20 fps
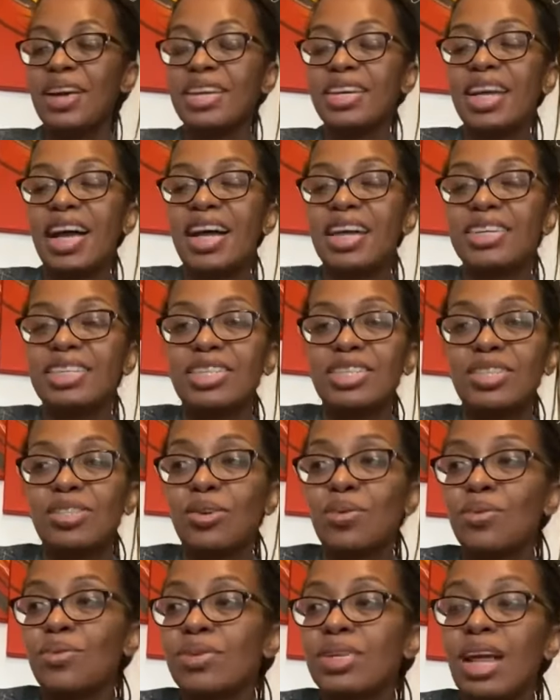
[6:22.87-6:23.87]
guys,
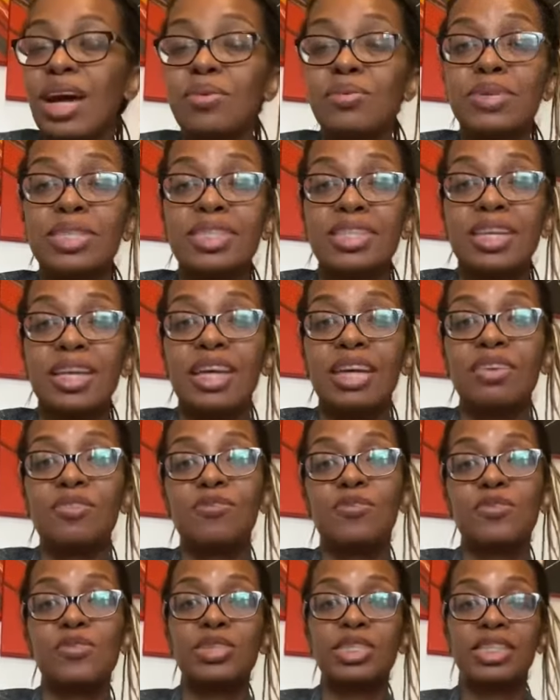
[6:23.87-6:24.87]
so that was it
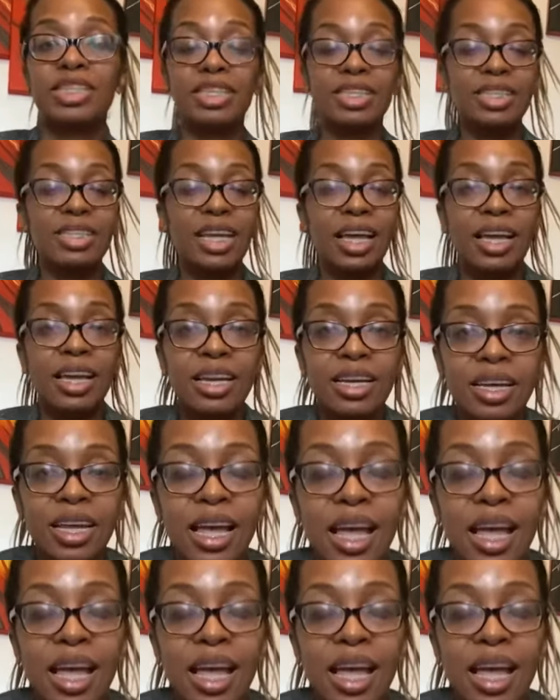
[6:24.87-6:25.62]
for today,